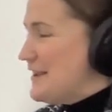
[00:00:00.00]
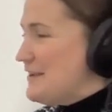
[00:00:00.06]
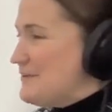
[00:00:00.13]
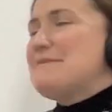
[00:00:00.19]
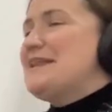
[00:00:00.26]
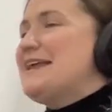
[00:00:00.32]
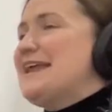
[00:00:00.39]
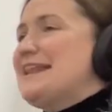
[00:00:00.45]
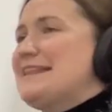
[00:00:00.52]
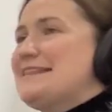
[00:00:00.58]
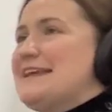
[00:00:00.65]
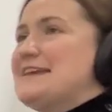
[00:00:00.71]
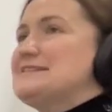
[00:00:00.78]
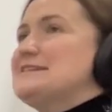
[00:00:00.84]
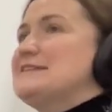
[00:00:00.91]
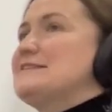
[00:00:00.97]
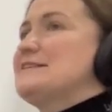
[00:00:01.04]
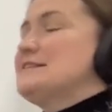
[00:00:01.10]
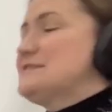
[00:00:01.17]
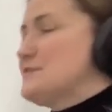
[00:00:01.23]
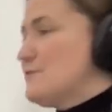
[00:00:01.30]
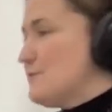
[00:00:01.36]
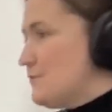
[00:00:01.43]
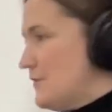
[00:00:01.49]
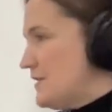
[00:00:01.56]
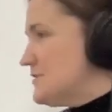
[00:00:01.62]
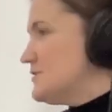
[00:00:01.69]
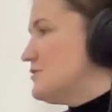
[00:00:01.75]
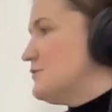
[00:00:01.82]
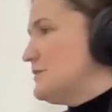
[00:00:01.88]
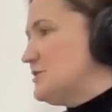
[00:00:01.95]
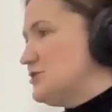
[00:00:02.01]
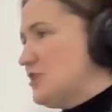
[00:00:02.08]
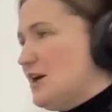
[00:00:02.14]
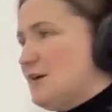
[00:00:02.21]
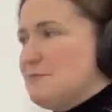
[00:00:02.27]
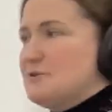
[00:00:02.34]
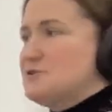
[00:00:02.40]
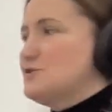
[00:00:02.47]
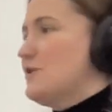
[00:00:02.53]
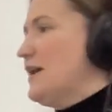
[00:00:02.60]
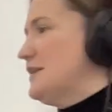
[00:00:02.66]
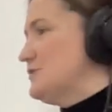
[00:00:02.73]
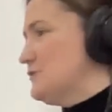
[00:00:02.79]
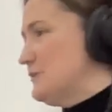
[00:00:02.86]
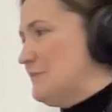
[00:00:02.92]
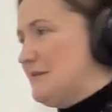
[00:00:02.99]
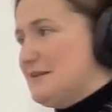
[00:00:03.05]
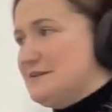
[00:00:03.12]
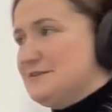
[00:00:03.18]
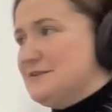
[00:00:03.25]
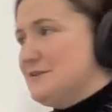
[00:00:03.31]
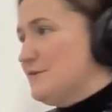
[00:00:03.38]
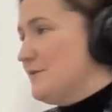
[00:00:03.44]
mitigating the idea that it's a risk to a job or trying to replace you.